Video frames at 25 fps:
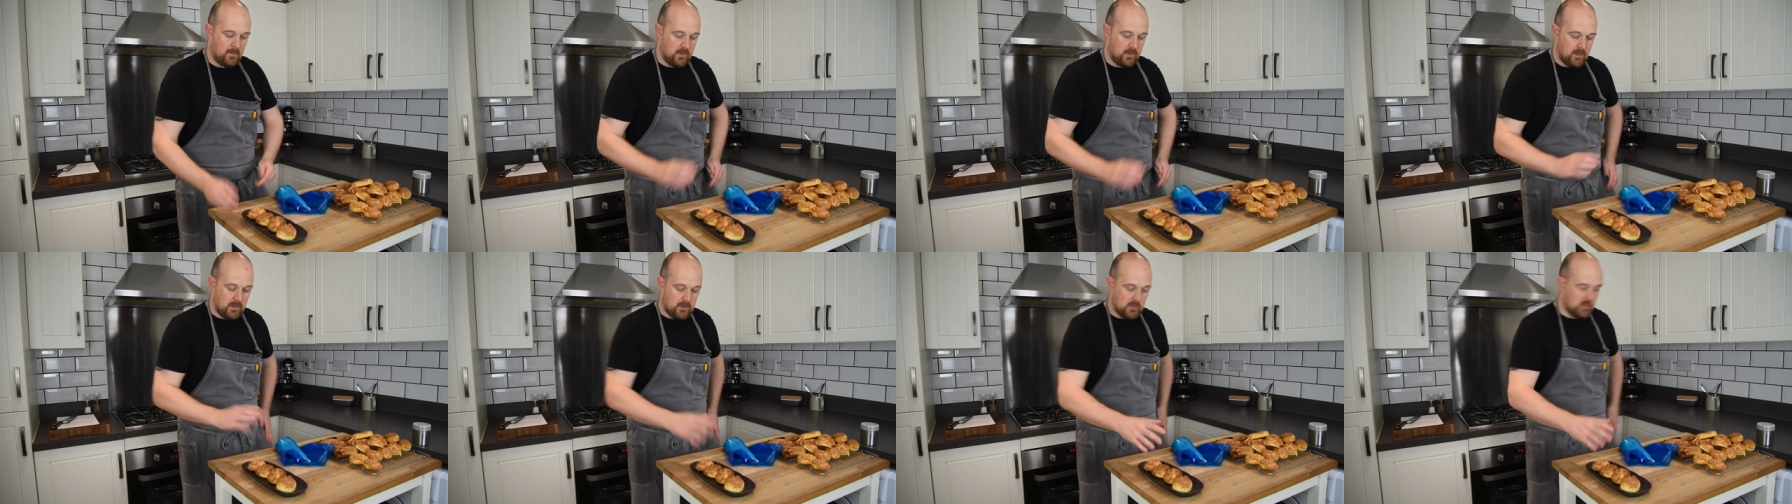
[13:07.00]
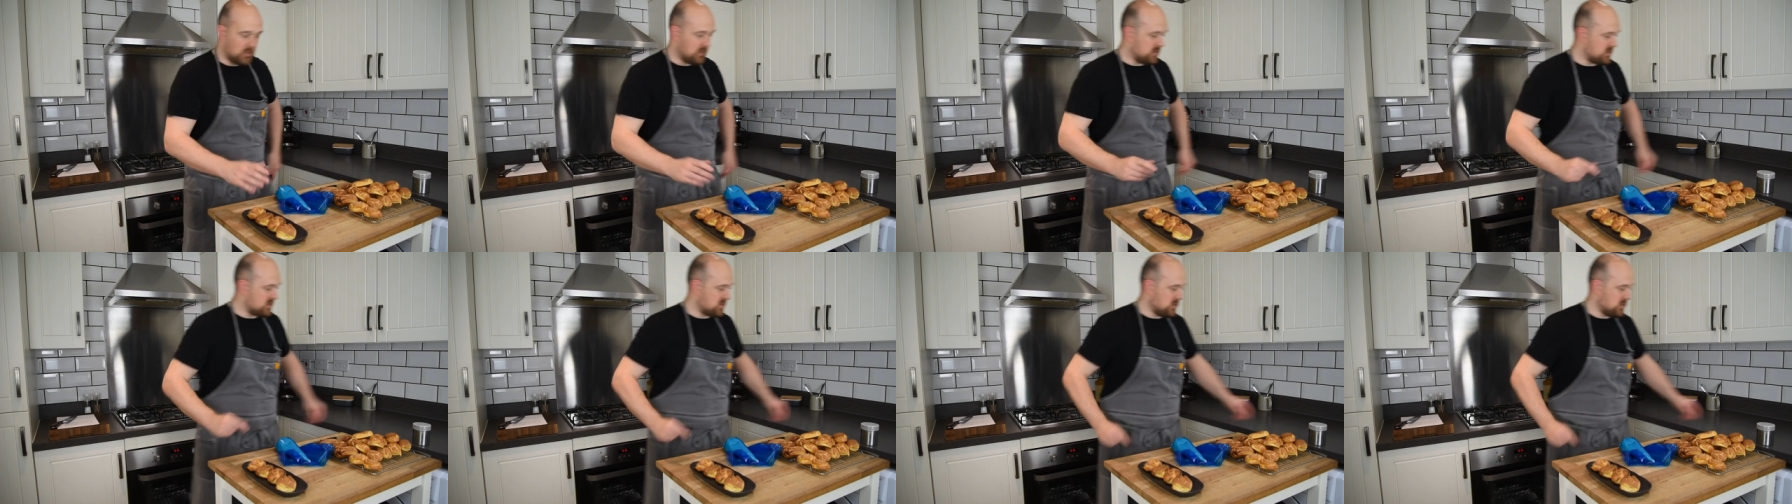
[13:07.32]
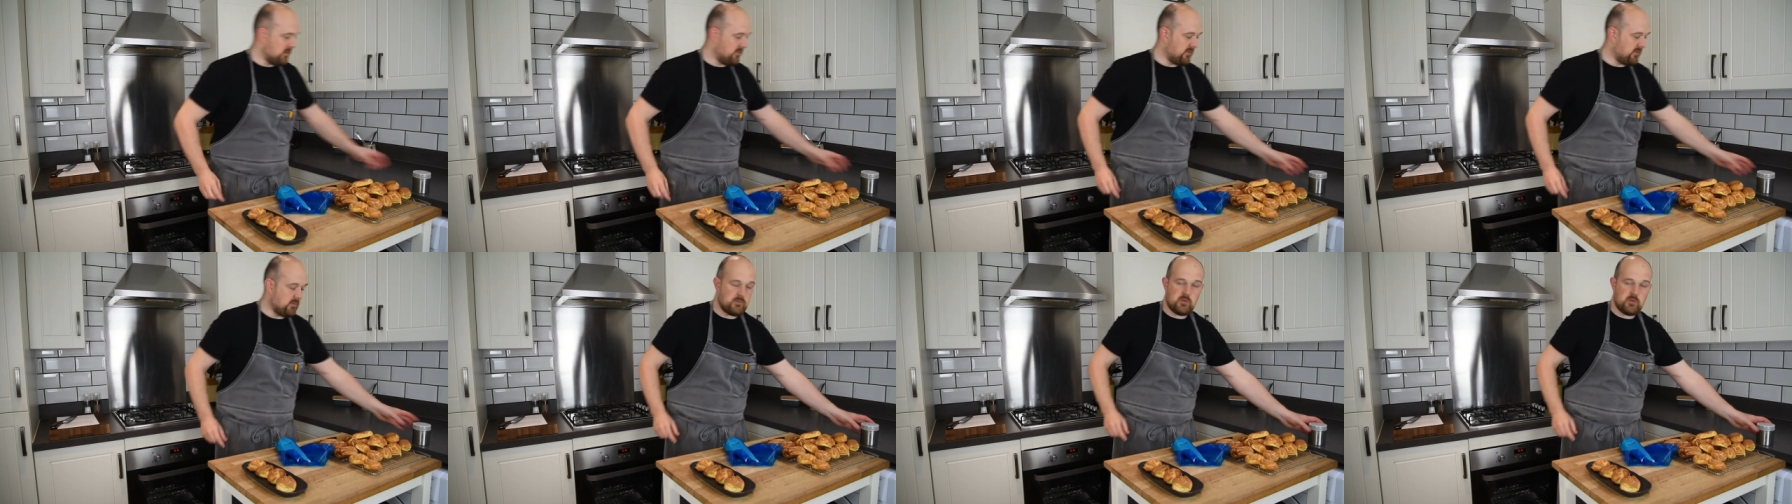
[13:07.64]
You can serve
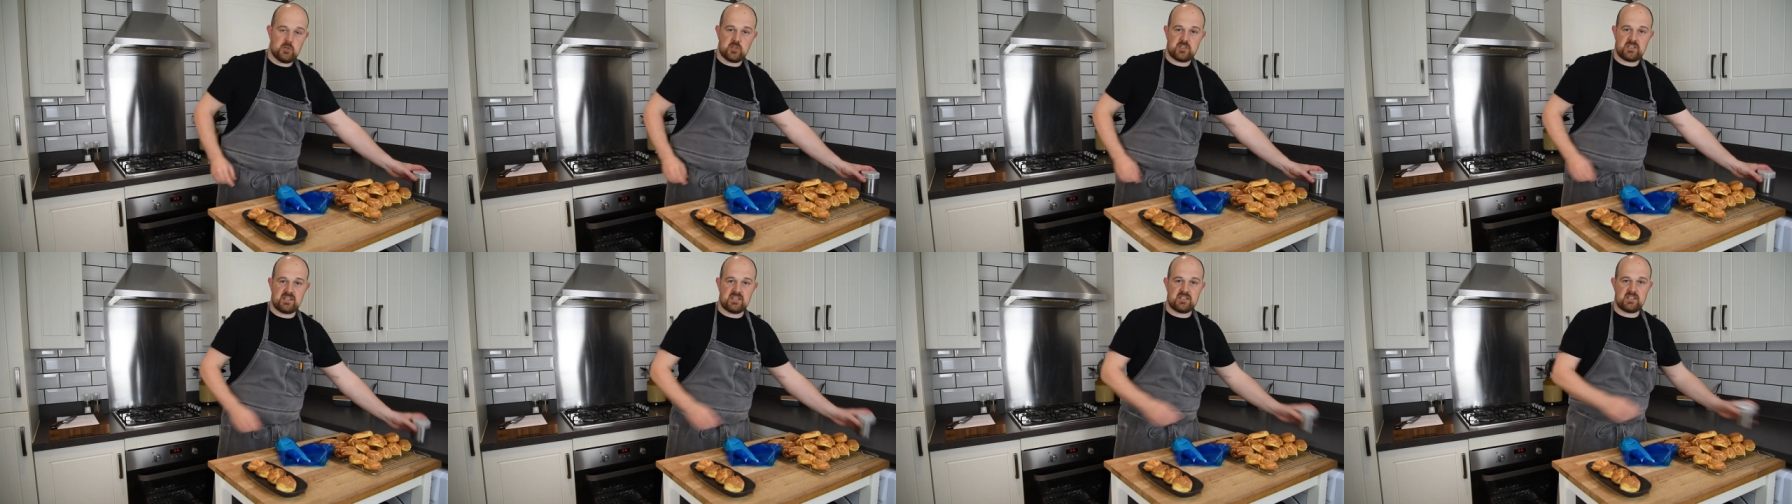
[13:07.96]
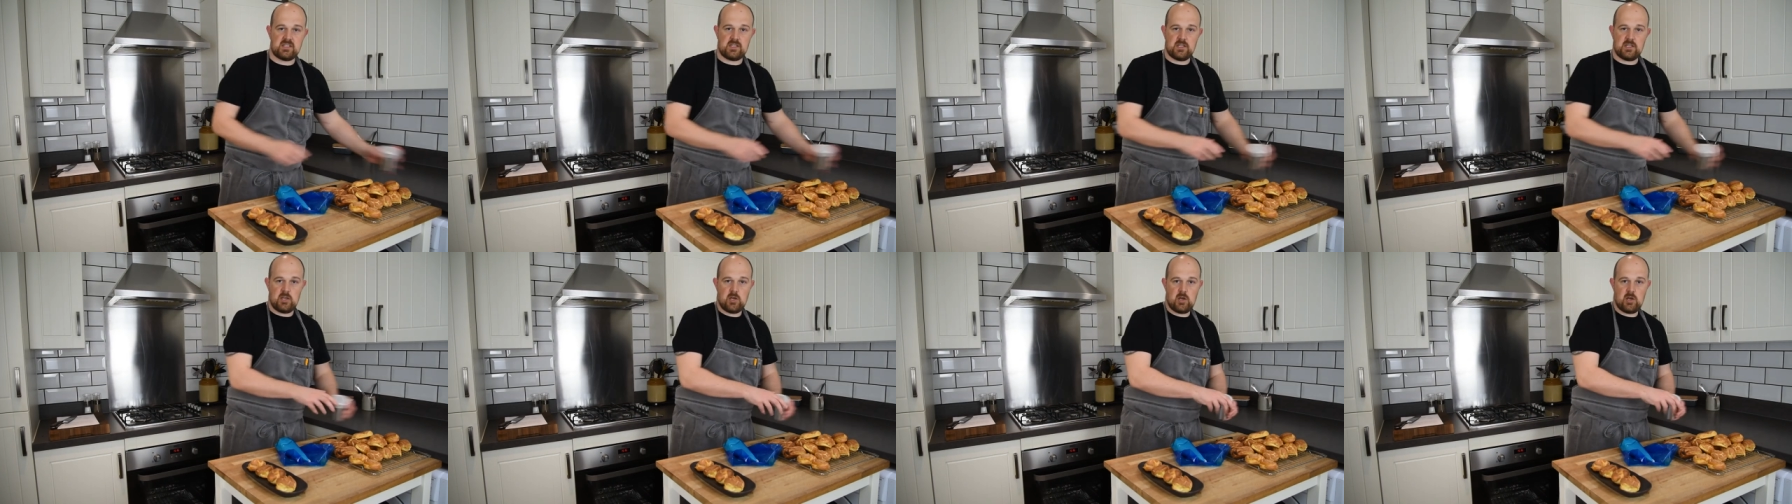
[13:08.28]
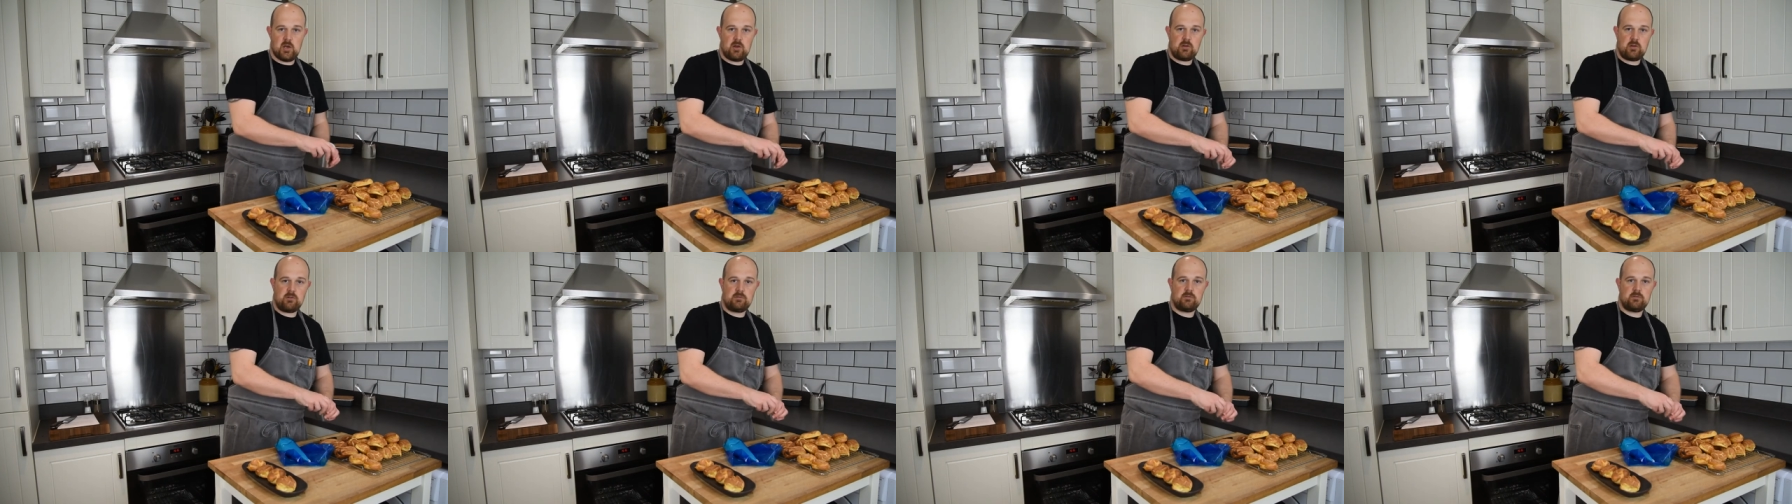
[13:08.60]
them just as they
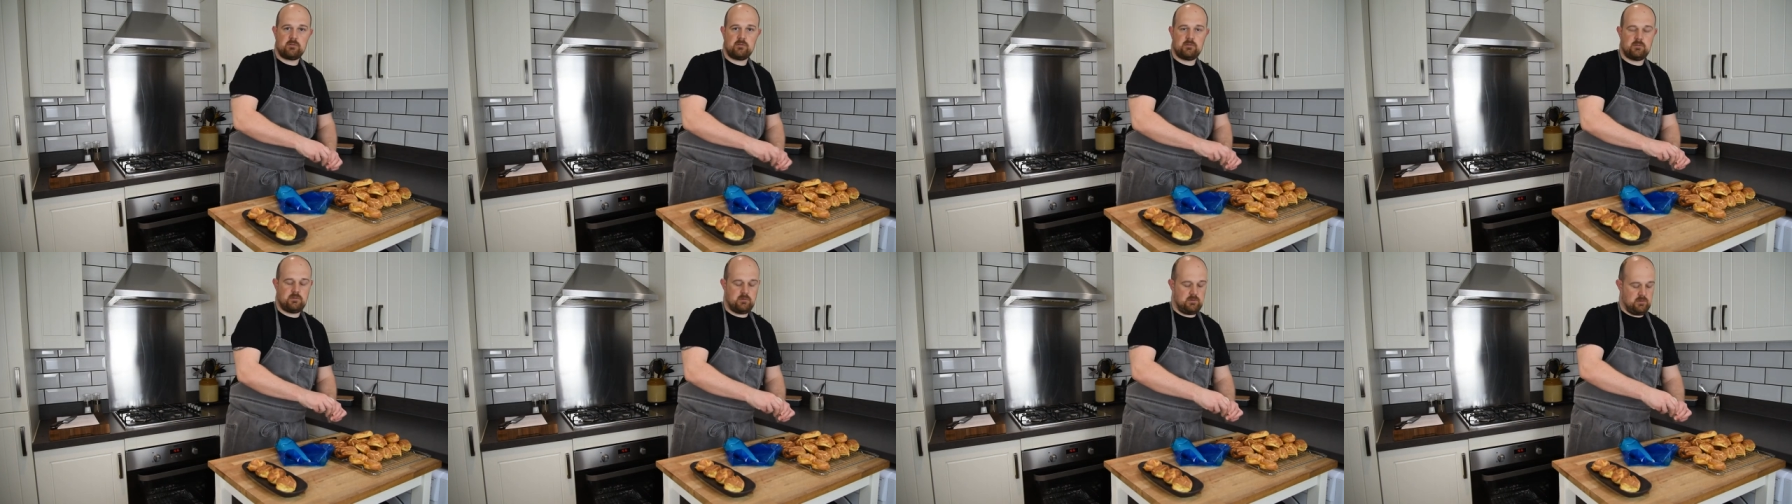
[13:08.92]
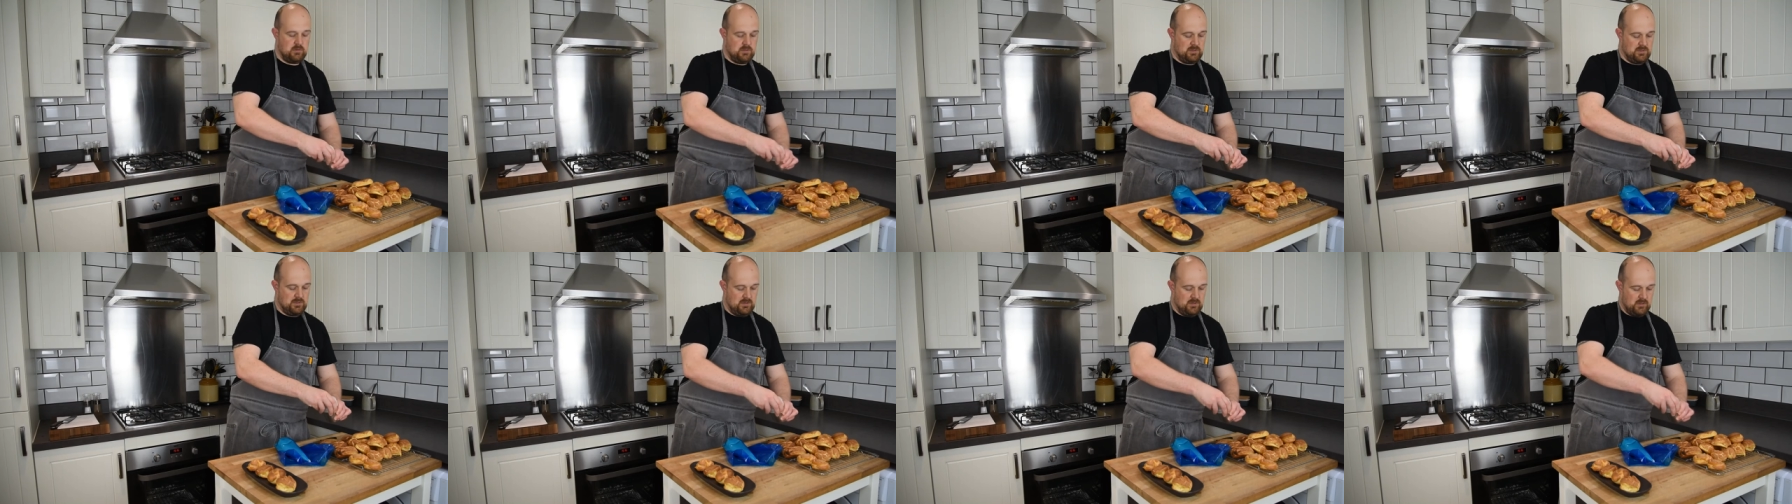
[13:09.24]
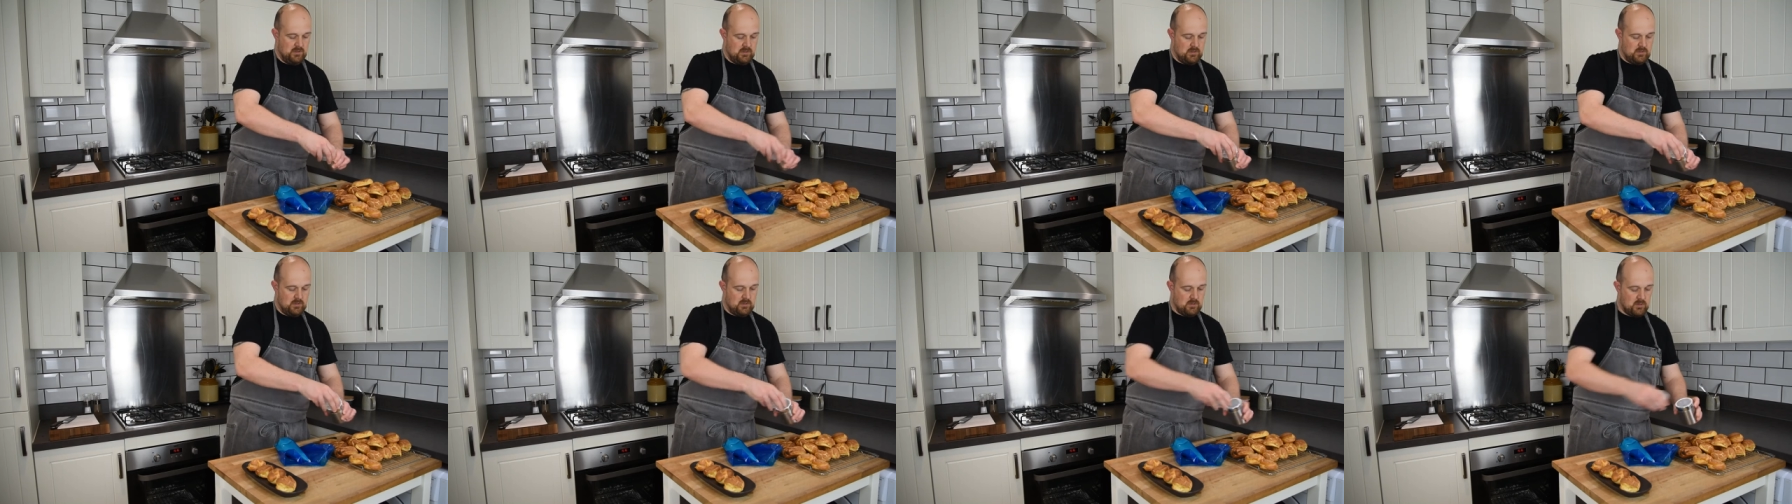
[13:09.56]
are
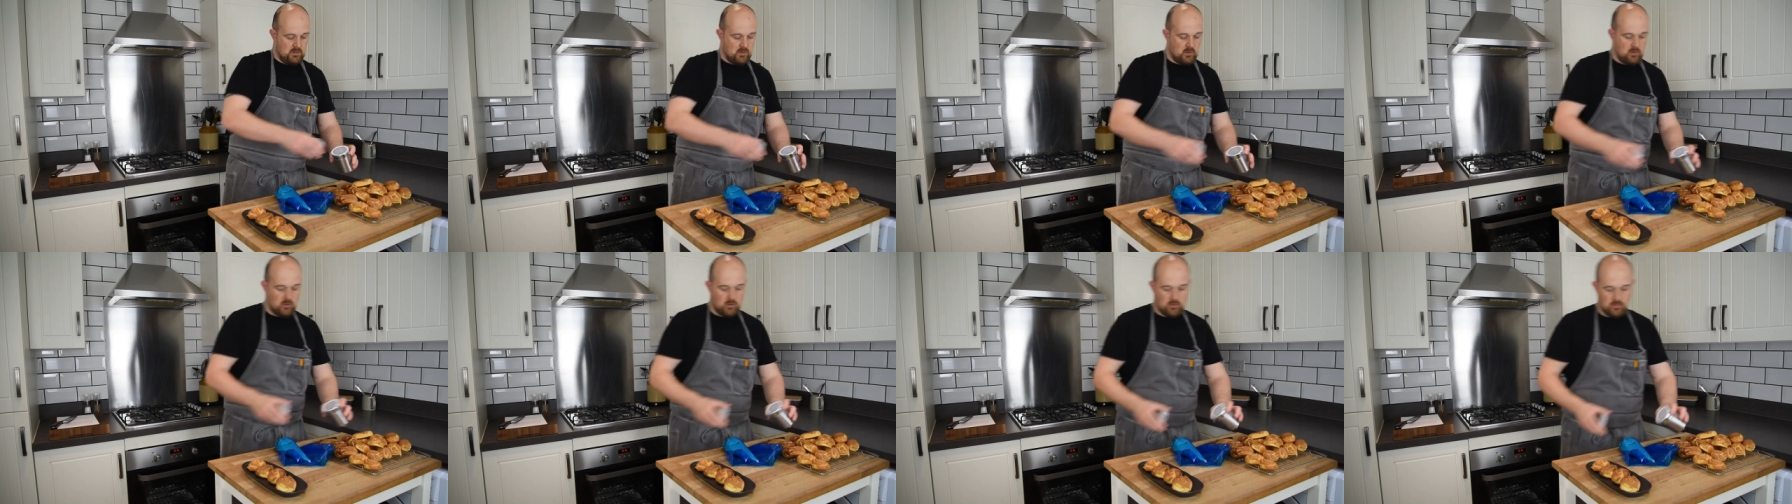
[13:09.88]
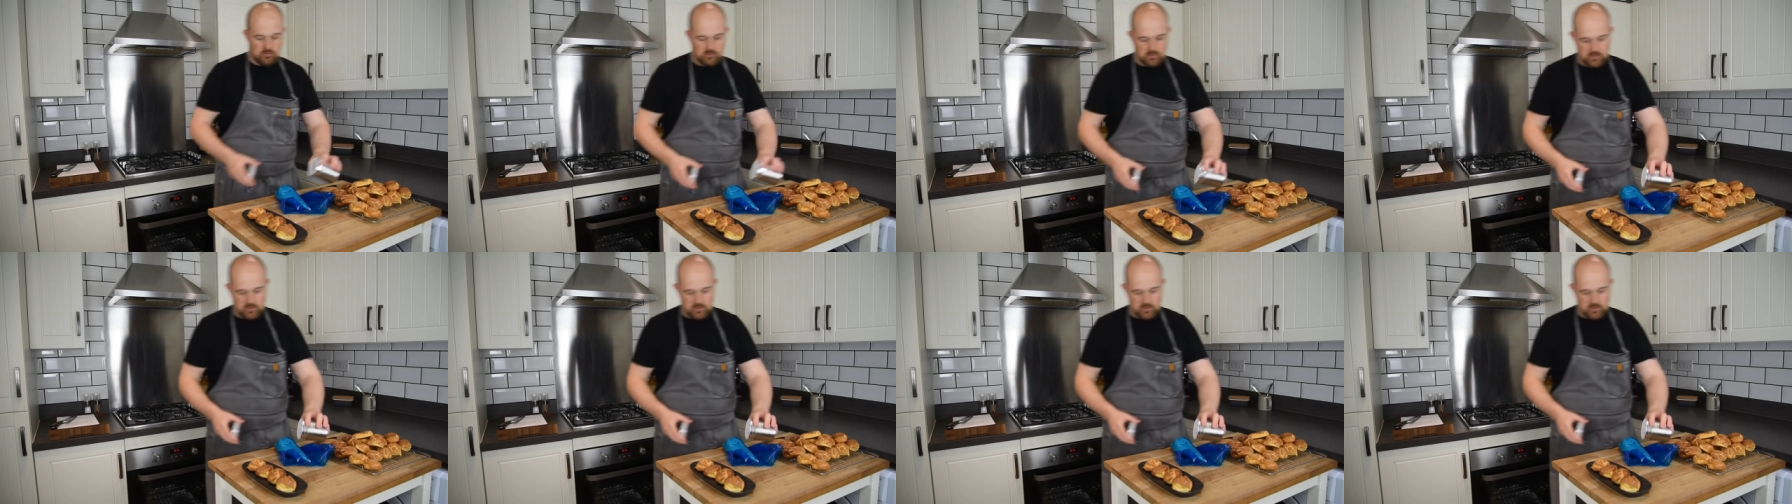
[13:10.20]
or